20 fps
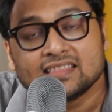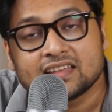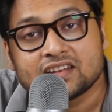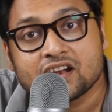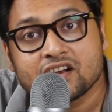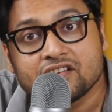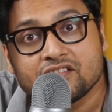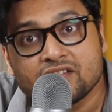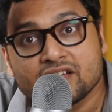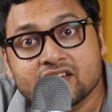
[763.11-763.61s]

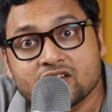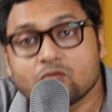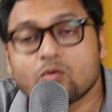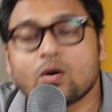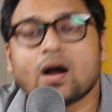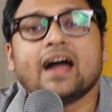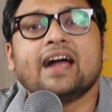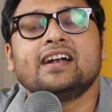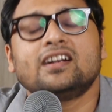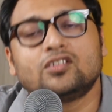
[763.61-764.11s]
that are
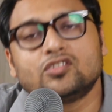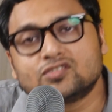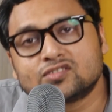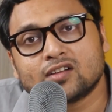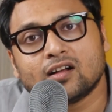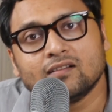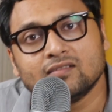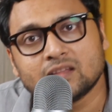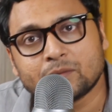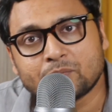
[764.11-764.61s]
required to
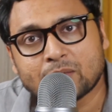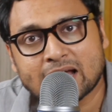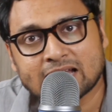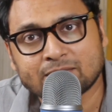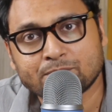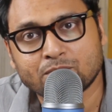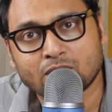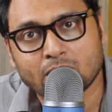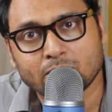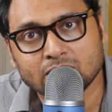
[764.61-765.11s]
solve the
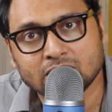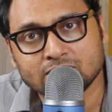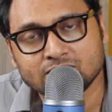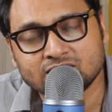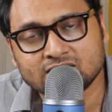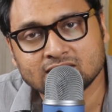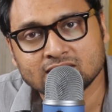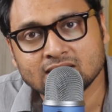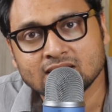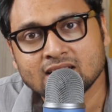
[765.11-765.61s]

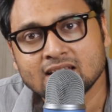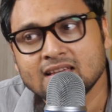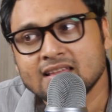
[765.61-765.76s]
problems.